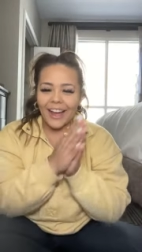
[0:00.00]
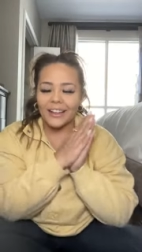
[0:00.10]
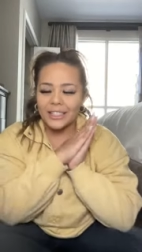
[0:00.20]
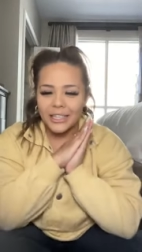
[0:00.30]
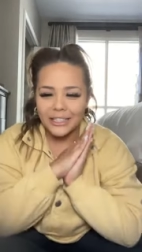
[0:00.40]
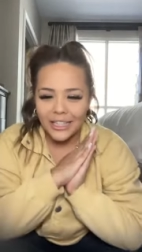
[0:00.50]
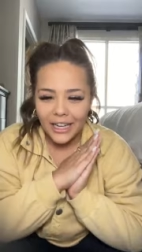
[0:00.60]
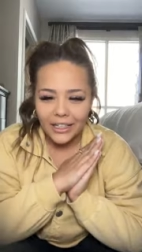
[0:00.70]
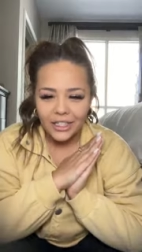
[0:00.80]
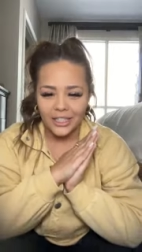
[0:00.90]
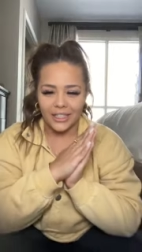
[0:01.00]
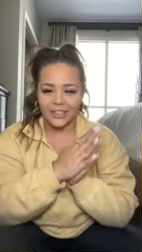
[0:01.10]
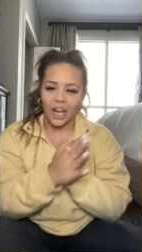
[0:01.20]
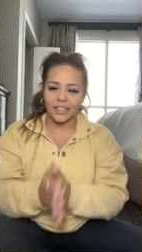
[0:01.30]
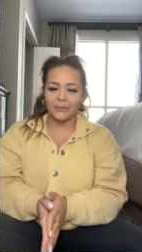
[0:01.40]
I sometimes I gotta just
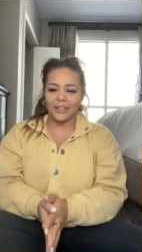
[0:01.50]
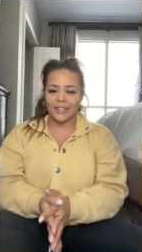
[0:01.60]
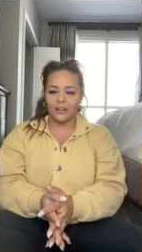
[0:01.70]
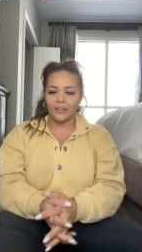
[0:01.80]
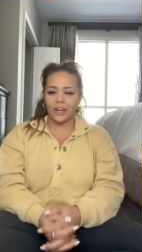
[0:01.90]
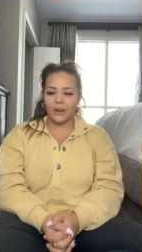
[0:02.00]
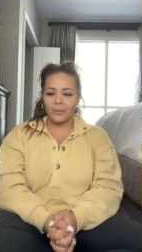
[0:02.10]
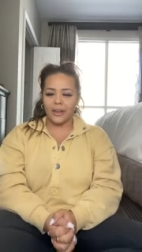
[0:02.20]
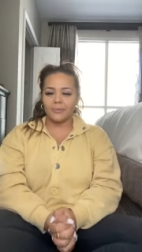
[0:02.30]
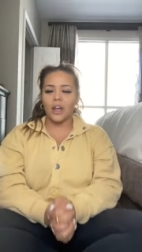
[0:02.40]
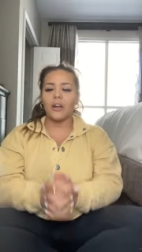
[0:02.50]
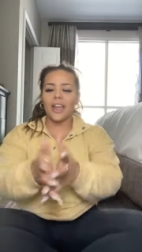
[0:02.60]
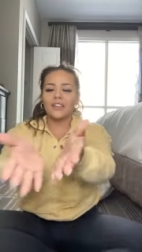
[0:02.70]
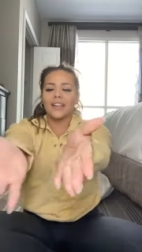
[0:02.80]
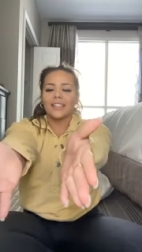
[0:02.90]
like talk to myself, you know what I mean?
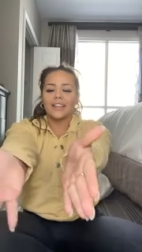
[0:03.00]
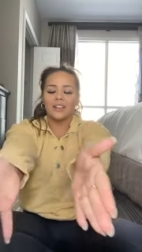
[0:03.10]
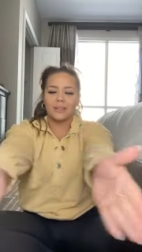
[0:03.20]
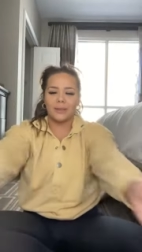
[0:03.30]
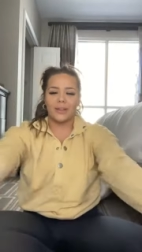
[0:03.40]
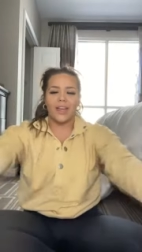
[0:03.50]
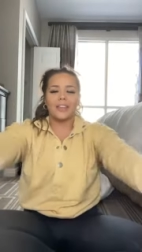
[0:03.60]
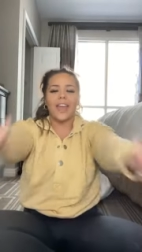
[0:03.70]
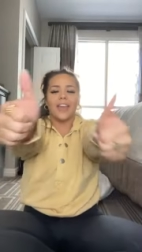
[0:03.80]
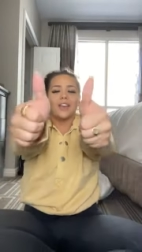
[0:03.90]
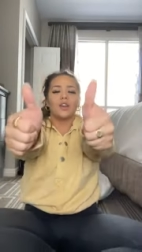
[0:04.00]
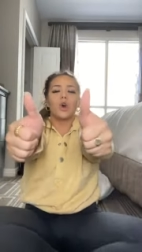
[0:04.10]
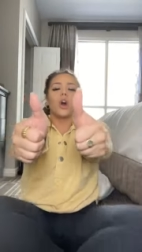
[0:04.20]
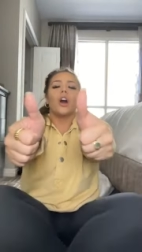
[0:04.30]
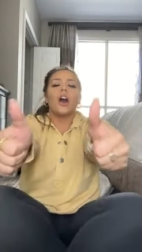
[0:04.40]
Okay, you guys can hear me, okay? Yay,
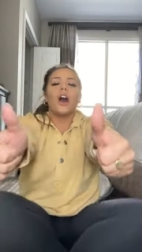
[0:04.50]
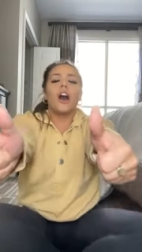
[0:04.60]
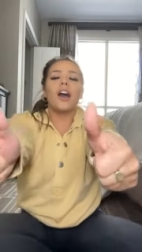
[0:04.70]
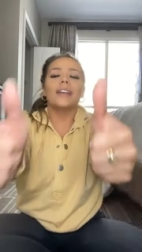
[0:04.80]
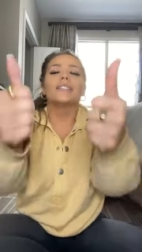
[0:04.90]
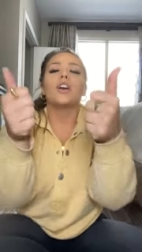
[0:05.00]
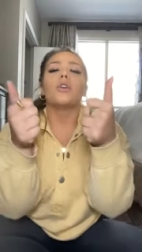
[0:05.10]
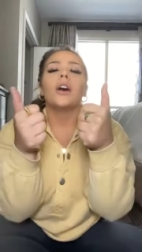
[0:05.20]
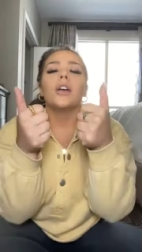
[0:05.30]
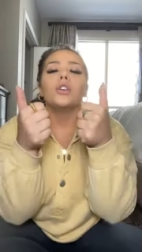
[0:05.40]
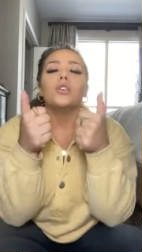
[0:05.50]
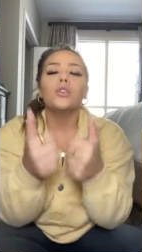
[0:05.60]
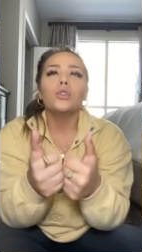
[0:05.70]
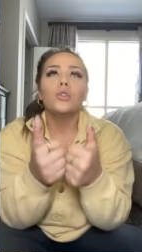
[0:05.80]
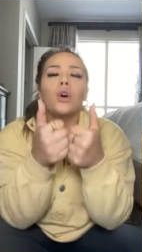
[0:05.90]
cool. All right, so
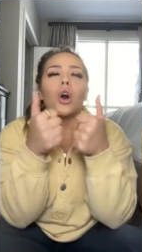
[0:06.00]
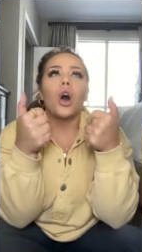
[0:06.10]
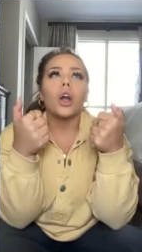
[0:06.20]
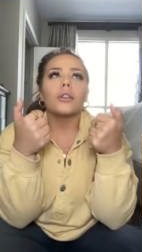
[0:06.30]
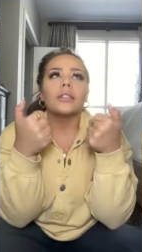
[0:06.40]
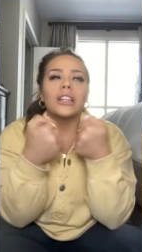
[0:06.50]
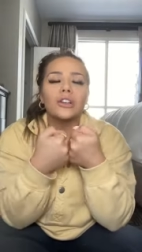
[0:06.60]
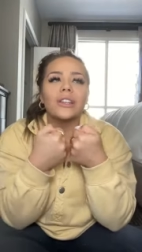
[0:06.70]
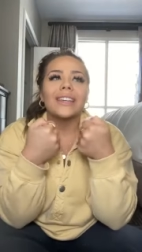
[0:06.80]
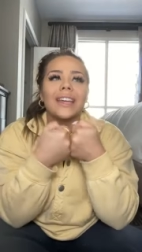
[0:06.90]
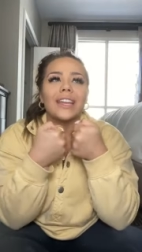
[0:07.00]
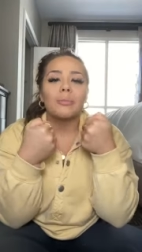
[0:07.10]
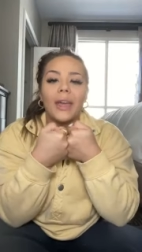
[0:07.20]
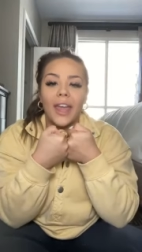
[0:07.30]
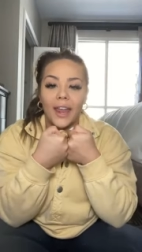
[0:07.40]
you are literally getting
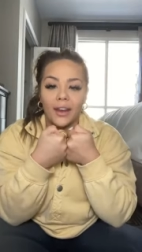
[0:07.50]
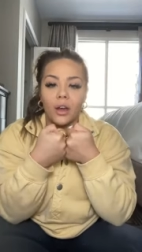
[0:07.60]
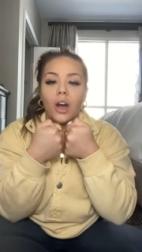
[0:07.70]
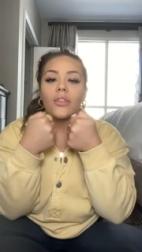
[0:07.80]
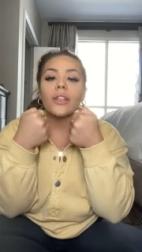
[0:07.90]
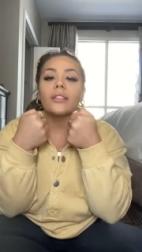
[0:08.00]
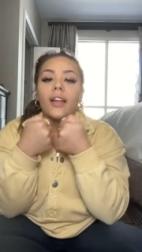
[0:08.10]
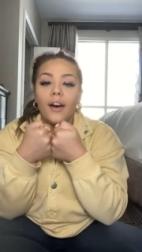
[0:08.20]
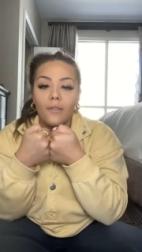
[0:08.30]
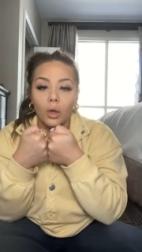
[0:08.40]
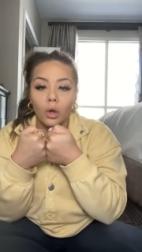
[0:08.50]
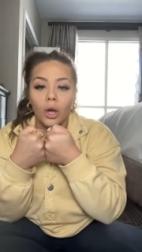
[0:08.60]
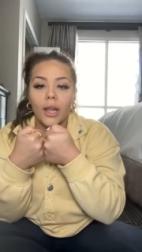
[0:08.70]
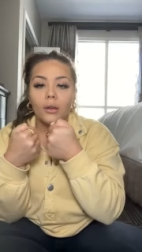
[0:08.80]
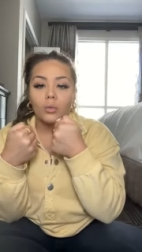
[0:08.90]
paid on the
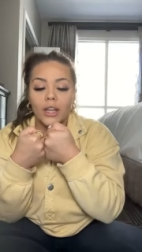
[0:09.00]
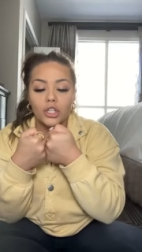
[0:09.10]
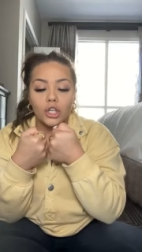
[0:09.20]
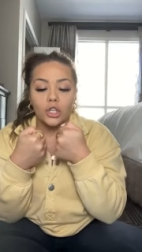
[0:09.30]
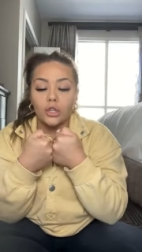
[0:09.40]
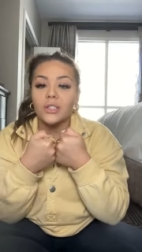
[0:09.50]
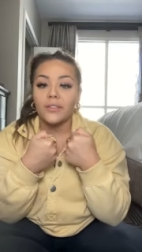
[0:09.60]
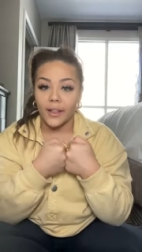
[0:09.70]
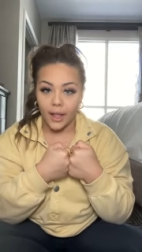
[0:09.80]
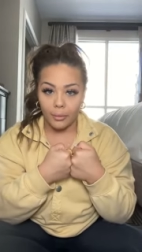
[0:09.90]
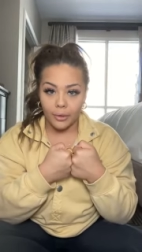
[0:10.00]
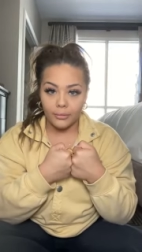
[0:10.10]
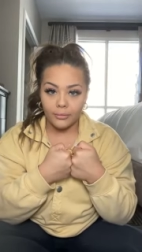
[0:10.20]
level in which you develop.